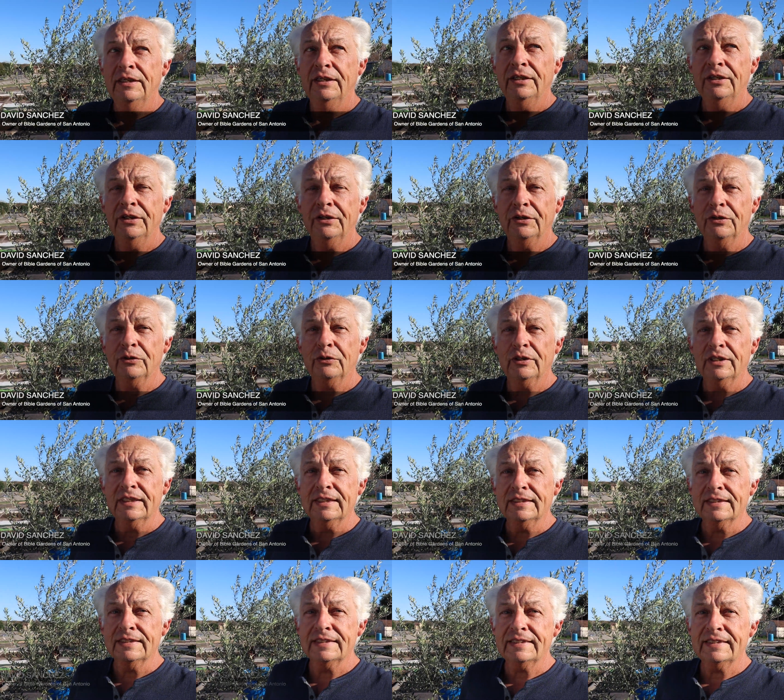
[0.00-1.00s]
here
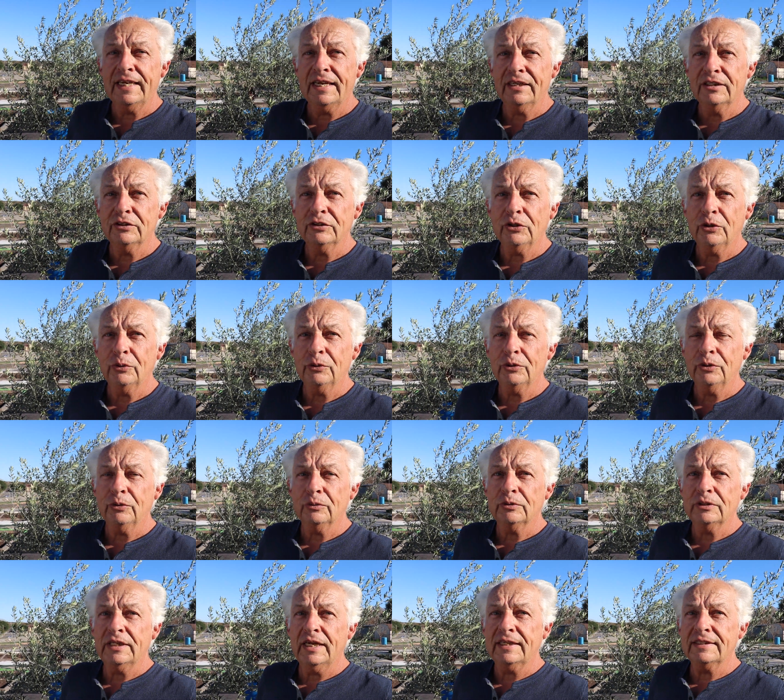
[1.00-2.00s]
in San Antonio,
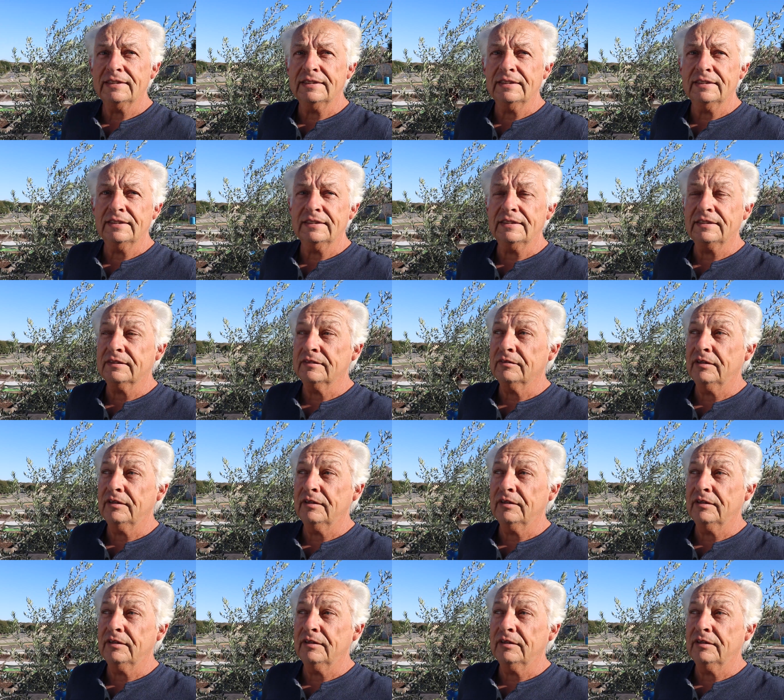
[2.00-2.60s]
Texas,